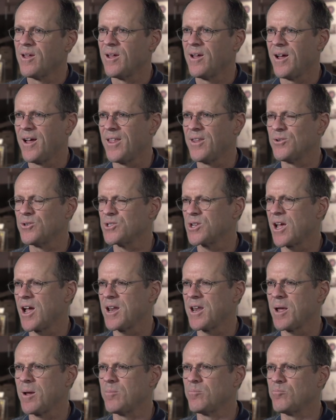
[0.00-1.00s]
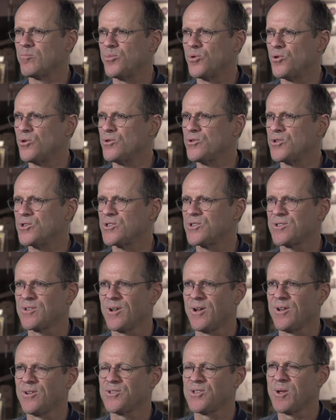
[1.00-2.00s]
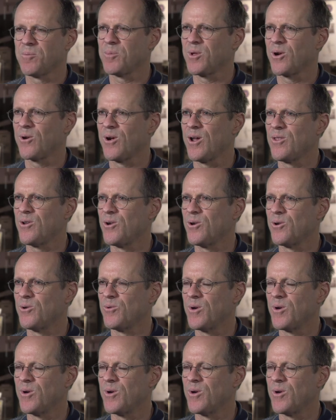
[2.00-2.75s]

There was a guy named Bruce something or other who